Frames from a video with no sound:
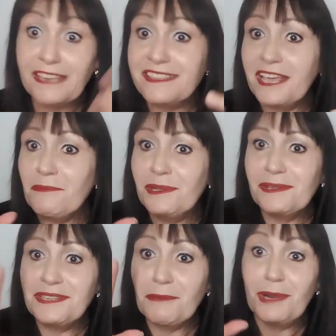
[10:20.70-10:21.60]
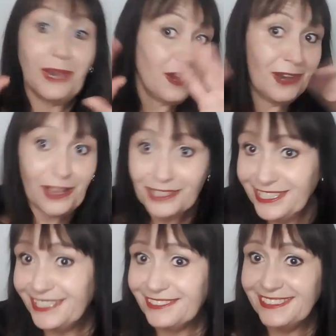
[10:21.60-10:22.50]
They will
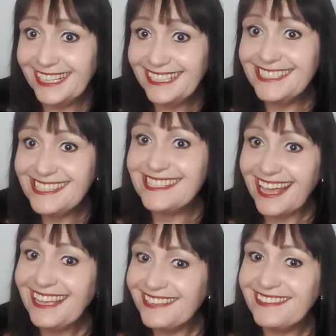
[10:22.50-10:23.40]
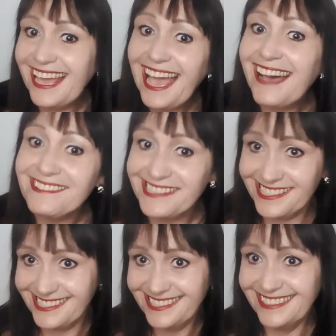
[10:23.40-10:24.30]
lock you inside of the
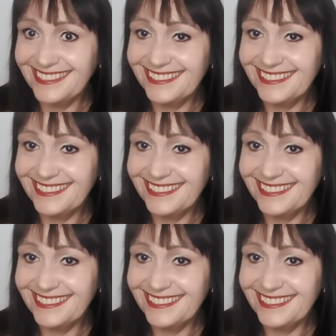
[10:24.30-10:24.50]
house,